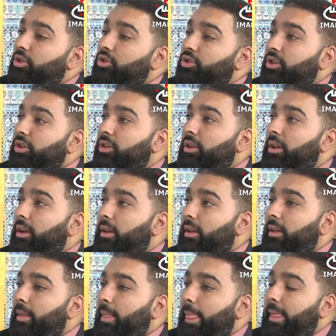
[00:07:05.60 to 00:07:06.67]
Sheikhna,
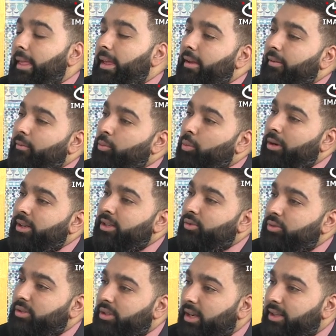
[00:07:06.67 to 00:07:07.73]
if one is
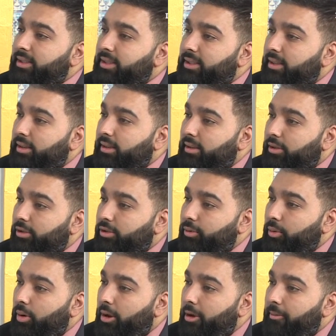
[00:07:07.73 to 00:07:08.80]
reciting a
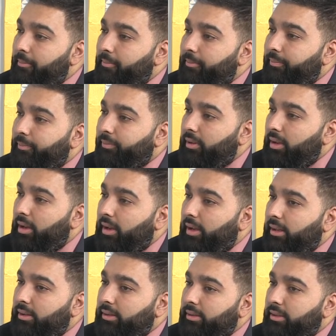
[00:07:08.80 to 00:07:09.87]
surah
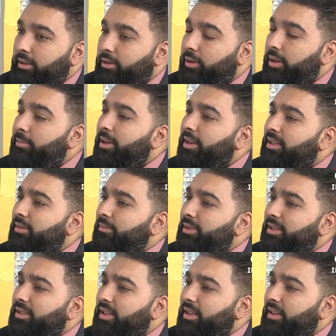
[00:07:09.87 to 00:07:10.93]
and you know he makes a
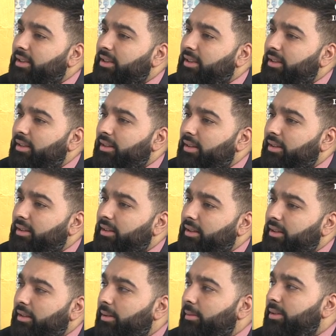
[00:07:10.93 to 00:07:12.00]
mistake in, in,
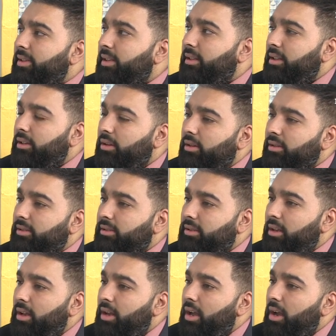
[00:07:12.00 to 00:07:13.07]
in let's say the last
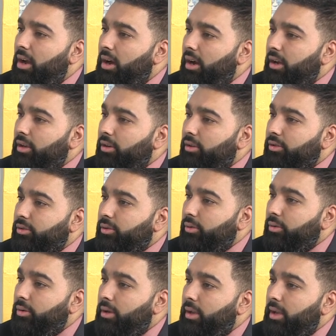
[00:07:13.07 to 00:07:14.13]
ayah or
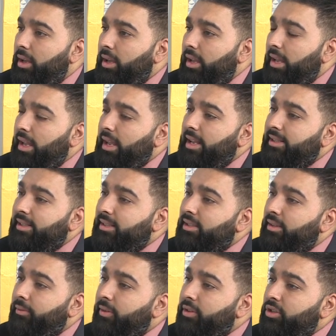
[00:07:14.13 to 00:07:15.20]
so, is it
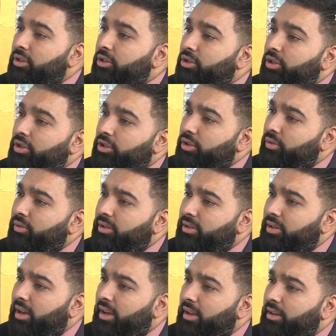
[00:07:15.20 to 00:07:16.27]
sufficient just to
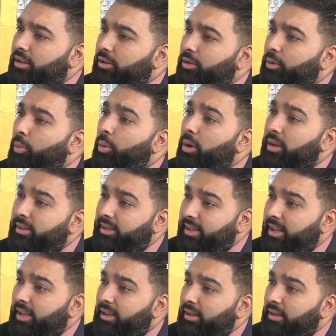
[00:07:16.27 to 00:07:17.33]
recite the word
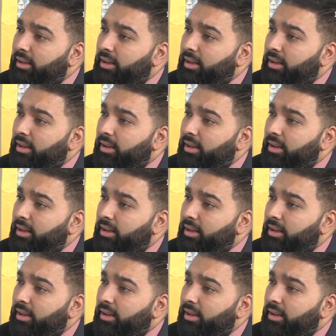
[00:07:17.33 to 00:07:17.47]
again